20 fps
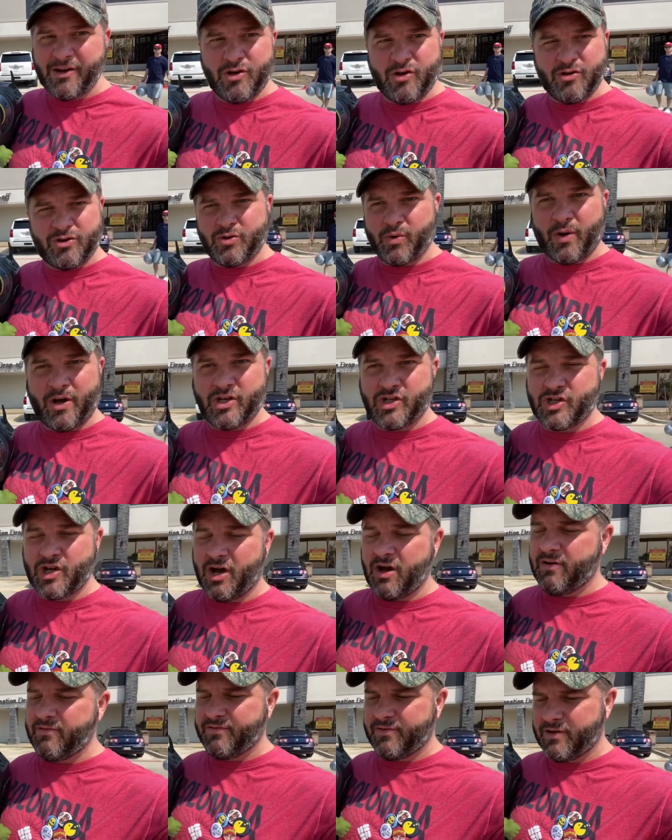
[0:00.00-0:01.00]
new toy
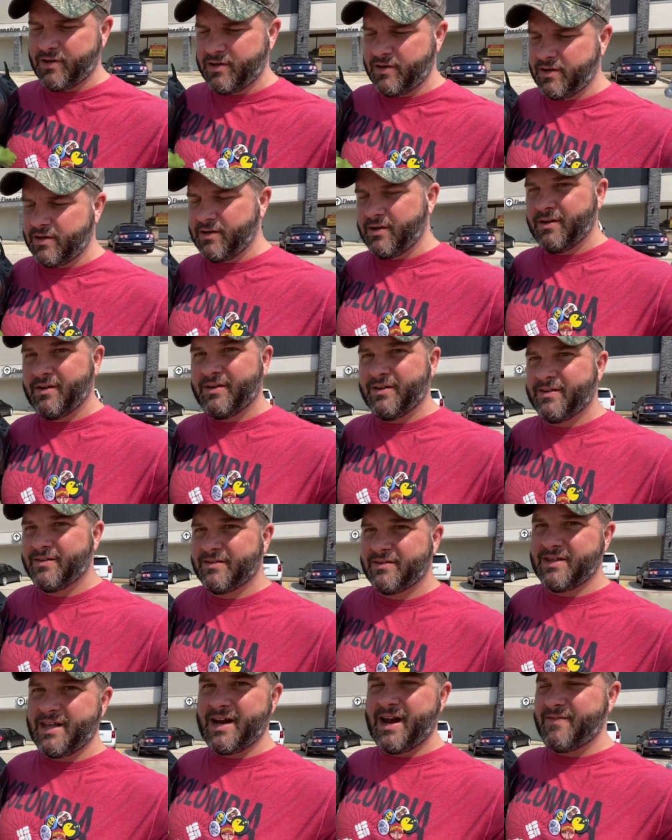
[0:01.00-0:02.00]
shelf
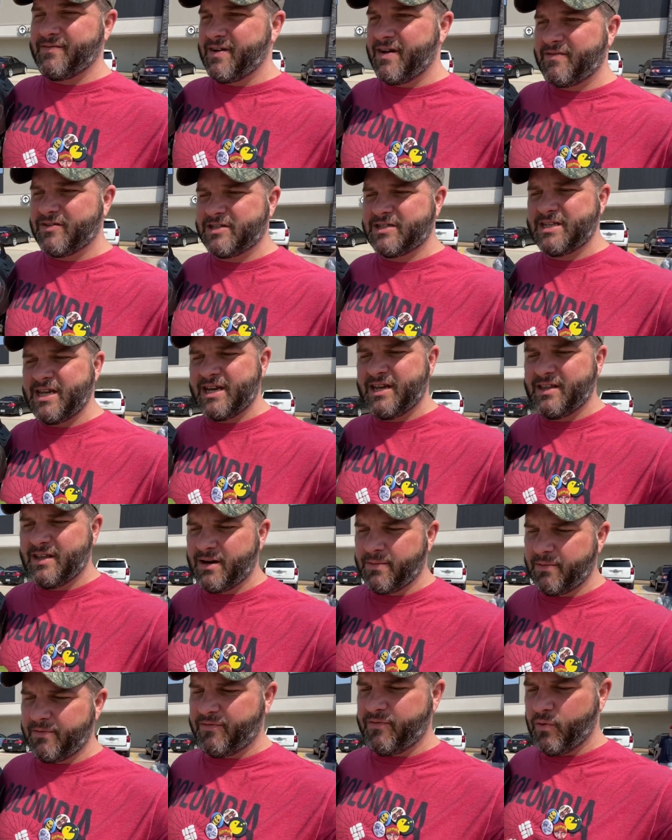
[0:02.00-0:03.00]
that I've never seen in
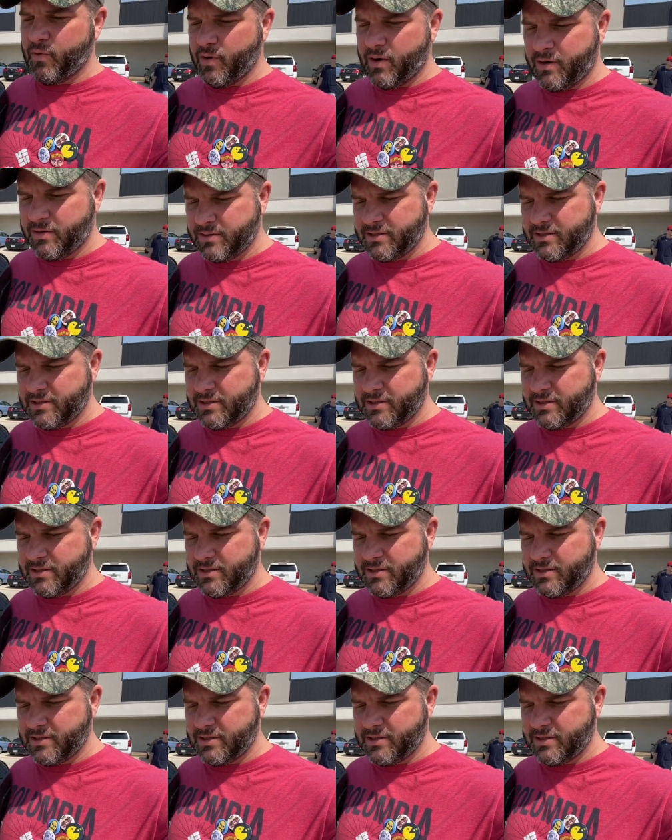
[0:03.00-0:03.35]
there before.